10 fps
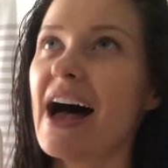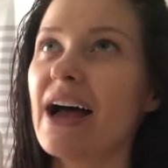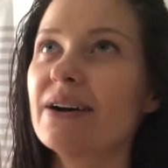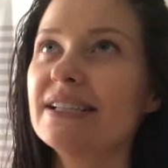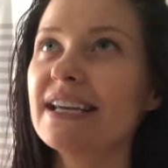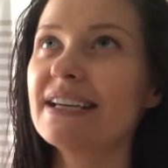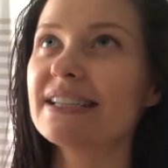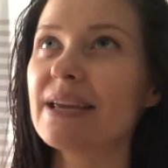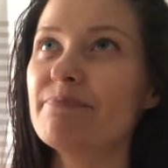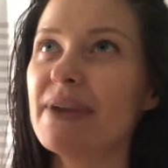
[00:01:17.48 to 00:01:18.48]
I would say
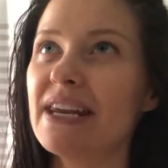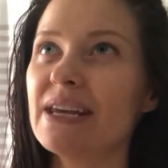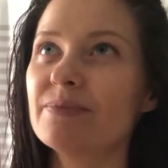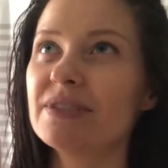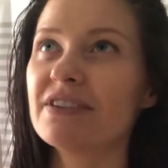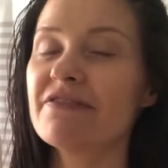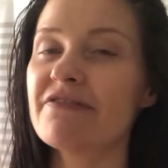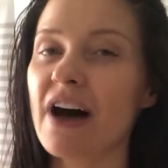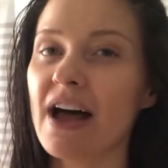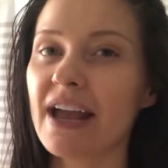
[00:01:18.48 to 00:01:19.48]
it's like medium to
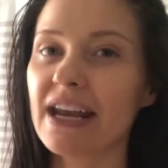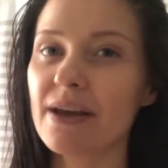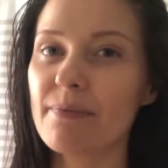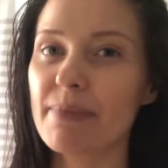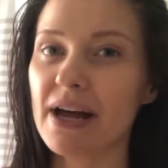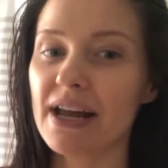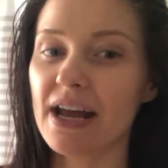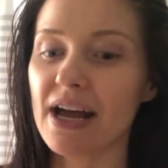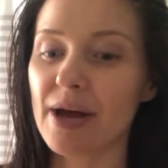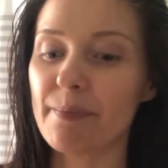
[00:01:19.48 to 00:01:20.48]
fine, but
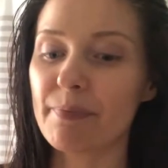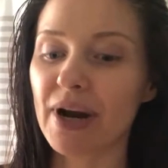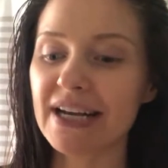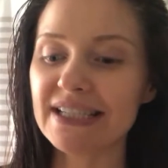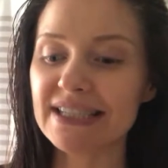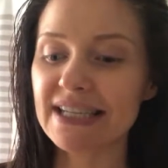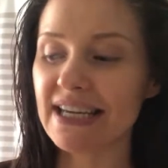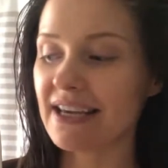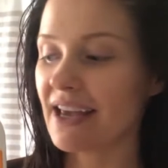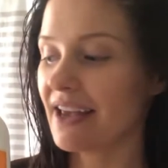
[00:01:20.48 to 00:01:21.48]

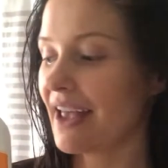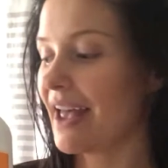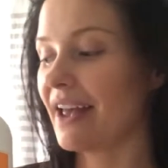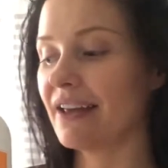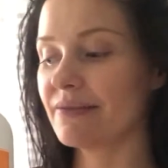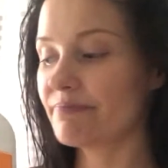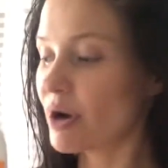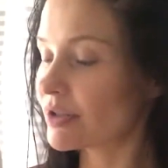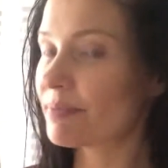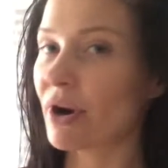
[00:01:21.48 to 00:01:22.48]
pregnancy and
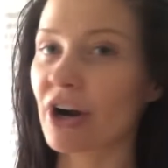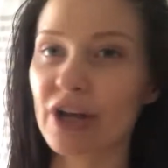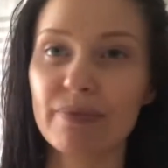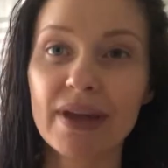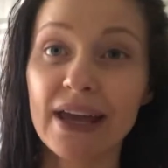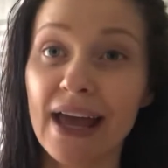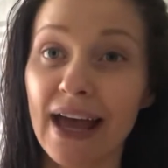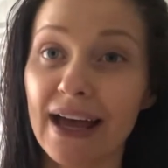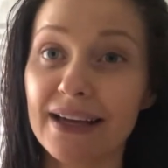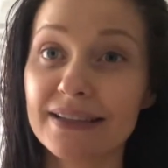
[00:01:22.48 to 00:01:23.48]
postpartum
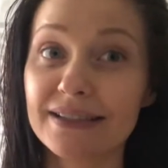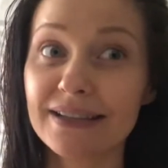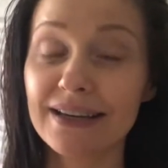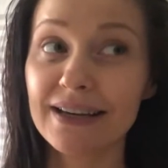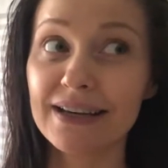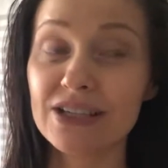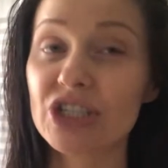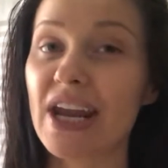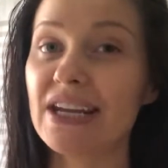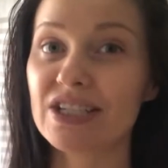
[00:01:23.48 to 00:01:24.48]
has
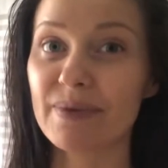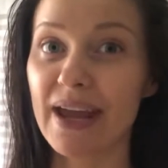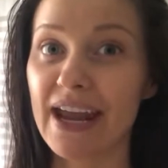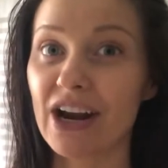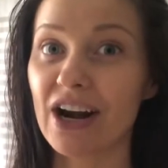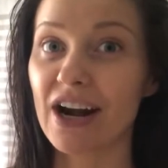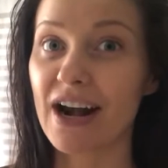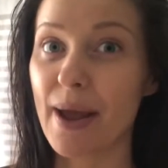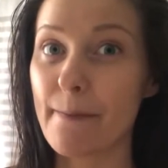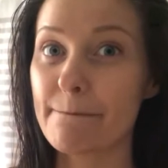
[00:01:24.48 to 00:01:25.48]
changed my hair
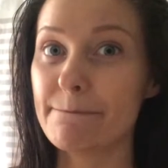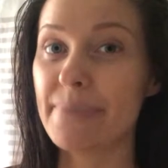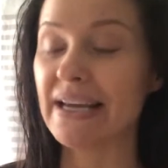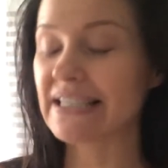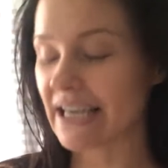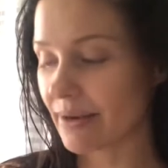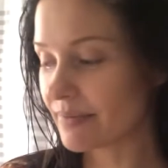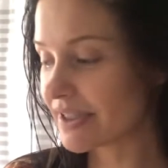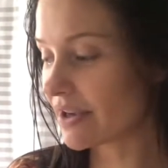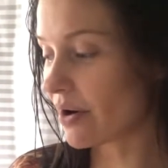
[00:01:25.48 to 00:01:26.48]
big
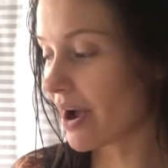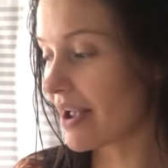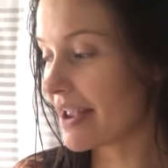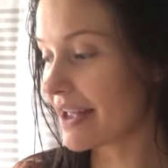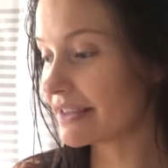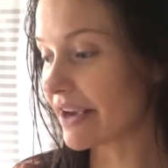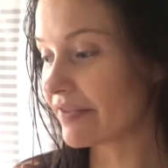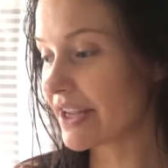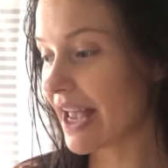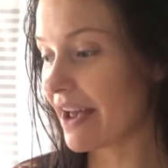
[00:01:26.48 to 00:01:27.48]
time. So I
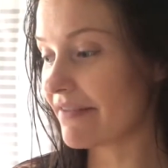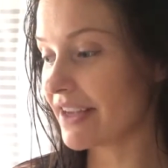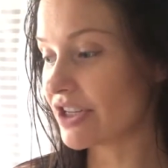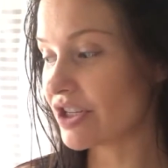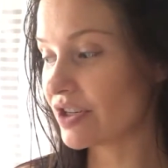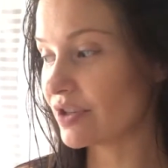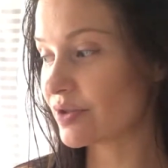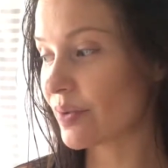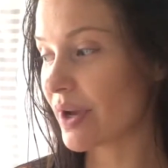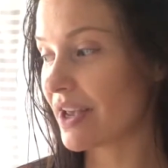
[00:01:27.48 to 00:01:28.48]
definitely have
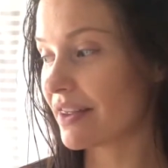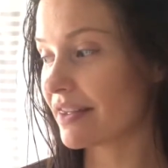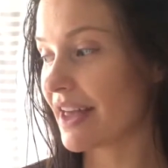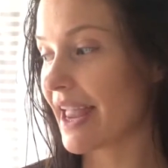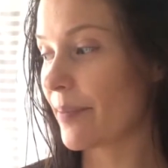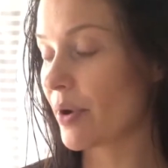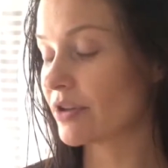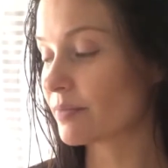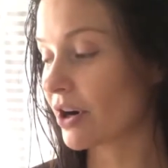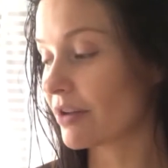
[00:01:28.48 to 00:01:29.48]
issues with like
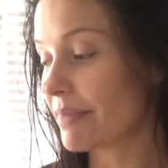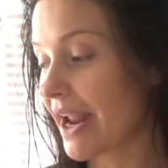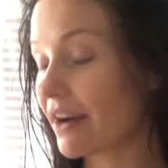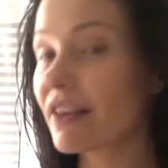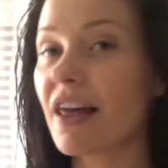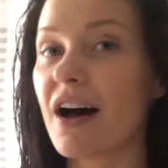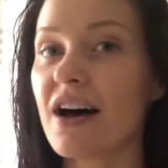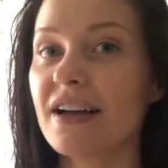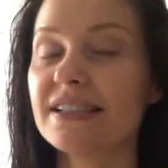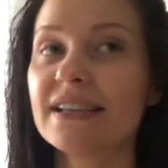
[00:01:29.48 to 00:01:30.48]
postpartum hair
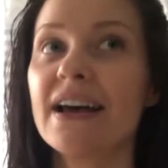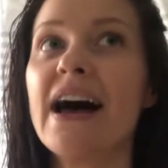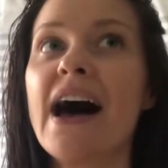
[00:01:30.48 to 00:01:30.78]
loss.